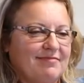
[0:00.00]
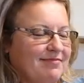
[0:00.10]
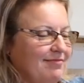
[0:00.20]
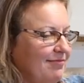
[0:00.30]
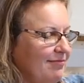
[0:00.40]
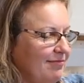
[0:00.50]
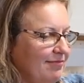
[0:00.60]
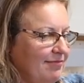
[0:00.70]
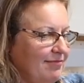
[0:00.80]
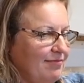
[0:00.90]

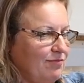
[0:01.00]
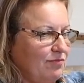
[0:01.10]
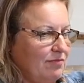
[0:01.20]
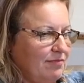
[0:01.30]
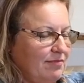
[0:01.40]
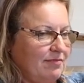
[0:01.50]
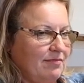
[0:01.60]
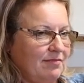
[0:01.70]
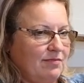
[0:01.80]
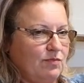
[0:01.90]

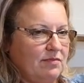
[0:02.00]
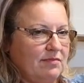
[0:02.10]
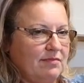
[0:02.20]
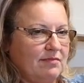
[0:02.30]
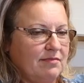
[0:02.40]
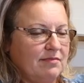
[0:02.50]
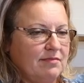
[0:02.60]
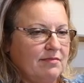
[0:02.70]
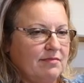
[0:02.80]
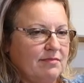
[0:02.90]

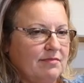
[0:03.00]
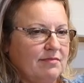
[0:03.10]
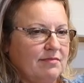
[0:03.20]
This person isn't speaking.